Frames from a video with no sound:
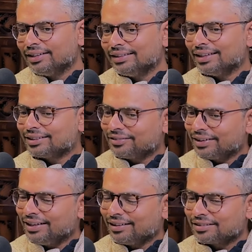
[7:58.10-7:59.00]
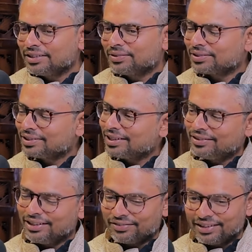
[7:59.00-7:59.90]
that's a very interesting question. I
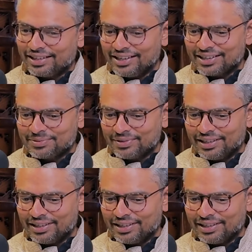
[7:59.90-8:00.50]
have a different interest,